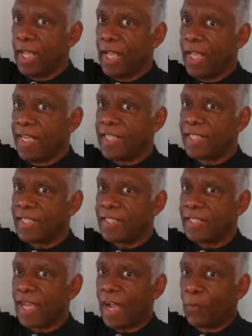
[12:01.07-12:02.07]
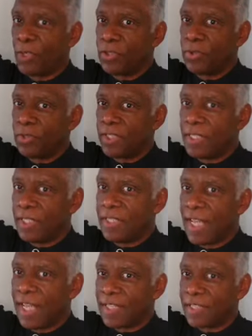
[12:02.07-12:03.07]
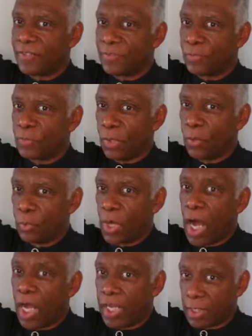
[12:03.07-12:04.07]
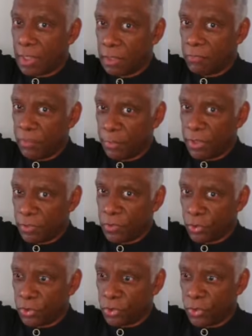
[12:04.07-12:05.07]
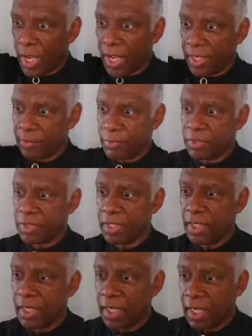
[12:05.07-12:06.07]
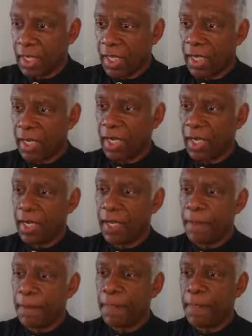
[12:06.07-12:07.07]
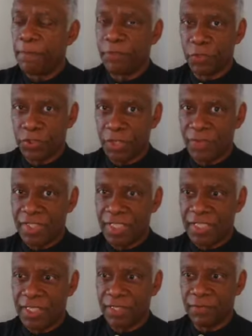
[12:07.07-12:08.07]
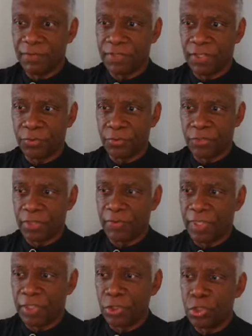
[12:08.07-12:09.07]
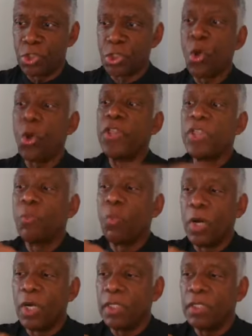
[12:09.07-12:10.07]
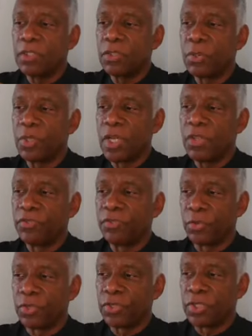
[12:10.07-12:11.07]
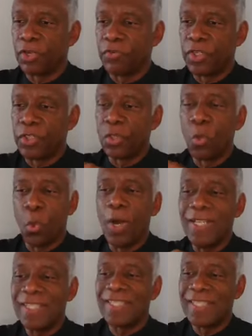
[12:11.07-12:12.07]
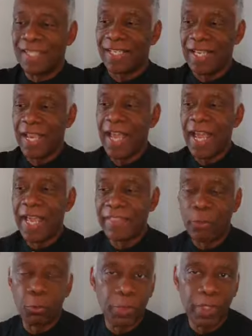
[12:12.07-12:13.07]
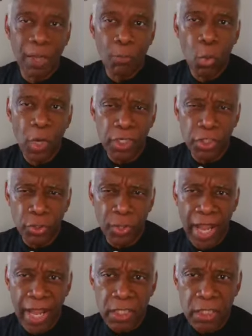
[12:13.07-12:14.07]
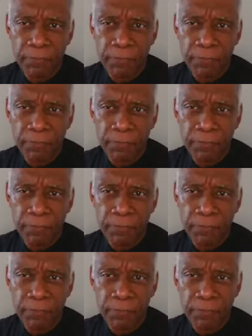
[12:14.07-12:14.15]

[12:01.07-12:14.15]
he says, I want you to take us a rod from each of those tribes, verse 17 of Ezekiel 37, and then join them one to another for yourself into one stick, and they will become one in your hand.